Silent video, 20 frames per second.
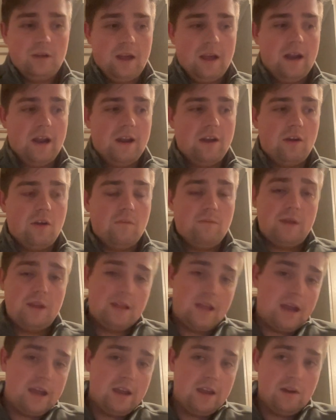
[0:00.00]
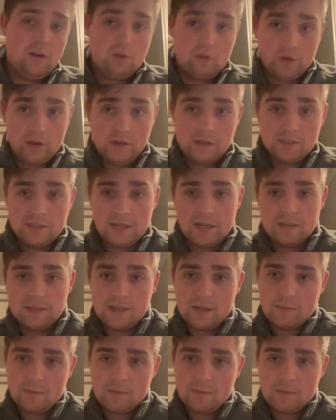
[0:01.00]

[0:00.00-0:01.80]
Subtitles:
And I don't mean that in a green sense.